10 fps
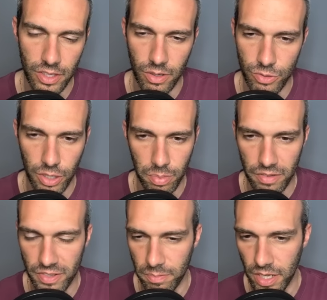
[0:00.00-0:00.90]
jump offs
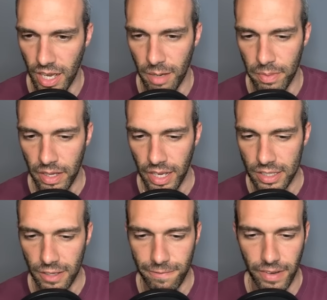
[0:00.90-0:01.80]
up top. It
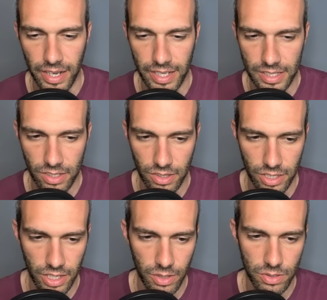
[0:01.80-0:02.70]
does fine against all the
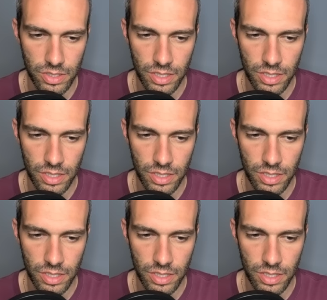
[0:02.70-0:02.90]
ghosts.